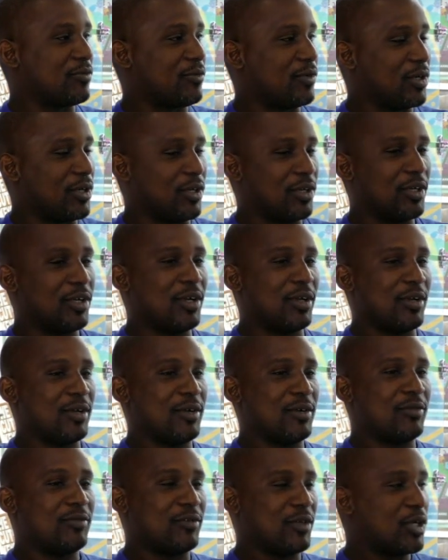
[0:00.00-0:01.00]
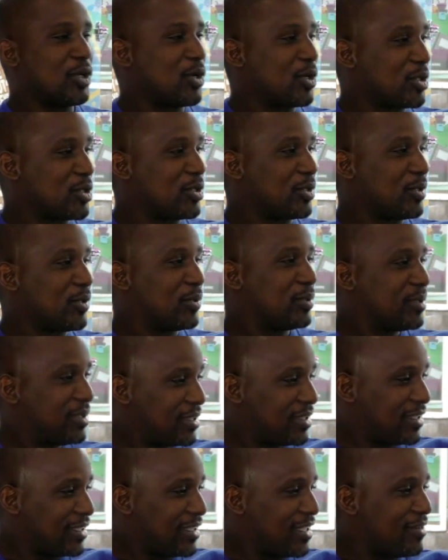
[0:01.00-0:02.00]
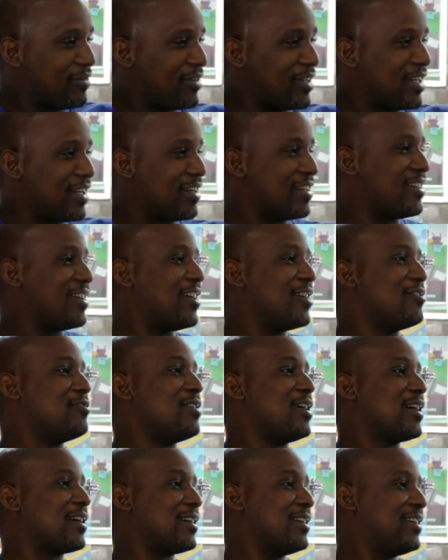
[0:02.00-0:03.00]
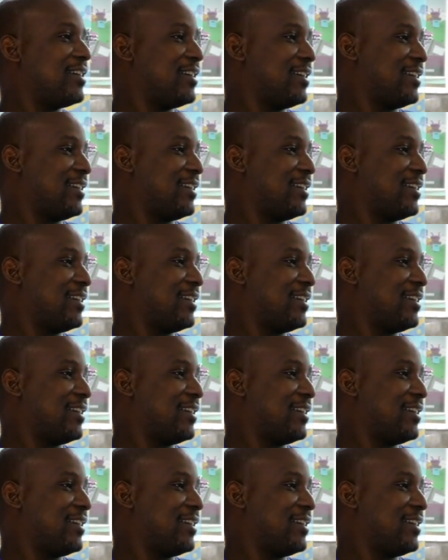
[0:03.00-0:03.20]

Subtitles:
For those who living under a rock